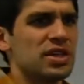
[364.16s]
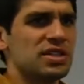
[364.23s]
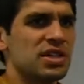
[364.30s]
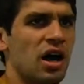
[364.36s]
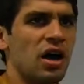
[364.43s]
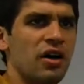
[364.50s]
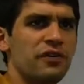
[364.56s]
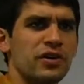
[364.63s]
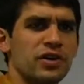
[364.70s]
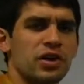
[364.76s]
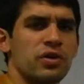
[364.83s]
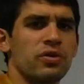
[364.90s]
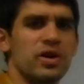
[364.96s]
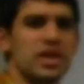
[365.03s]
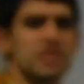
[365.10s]
solve an
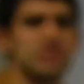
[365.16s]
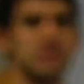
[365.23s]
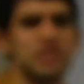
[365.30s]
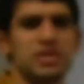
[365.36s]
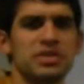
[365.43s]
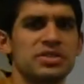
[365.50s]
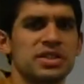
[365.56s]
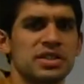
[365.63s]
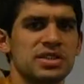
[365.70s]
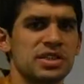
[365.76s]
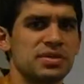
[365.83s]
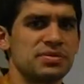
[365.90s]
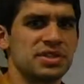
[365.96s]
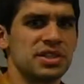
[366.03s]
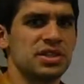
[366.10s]
equation using
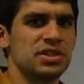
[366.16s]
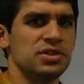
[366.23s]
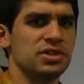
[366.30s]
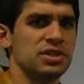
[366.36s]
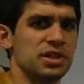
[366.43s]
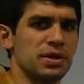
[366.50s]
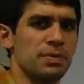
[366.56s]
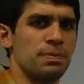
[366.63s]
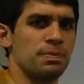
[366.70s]
substitution,